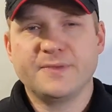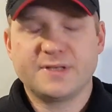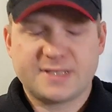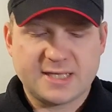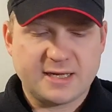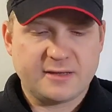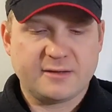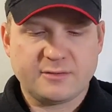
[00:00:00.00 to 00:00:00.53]

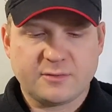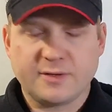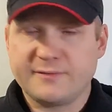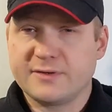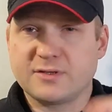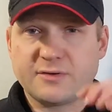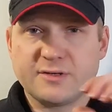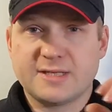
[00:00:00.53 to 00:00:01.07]
Seeing Queen
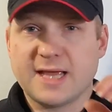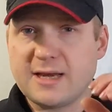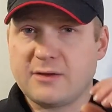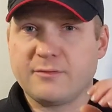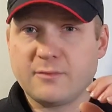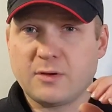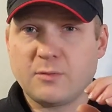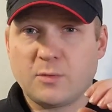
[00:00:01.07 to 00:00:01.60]
Victoria's head
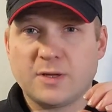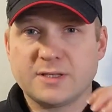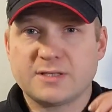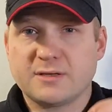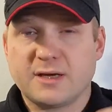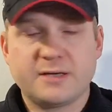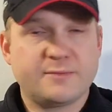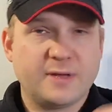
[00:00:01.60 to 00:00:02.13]
on one
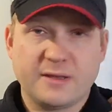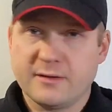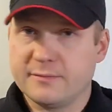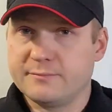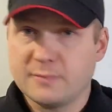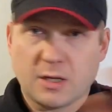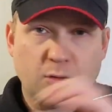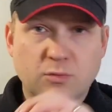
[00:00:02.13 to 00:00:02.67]
side,
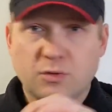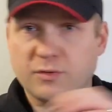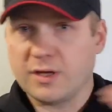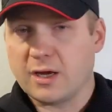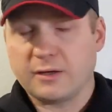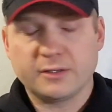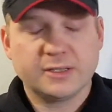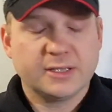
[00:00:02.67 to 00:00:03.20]
either old or
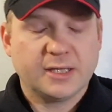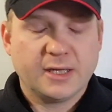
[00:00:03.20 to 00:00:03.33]
young,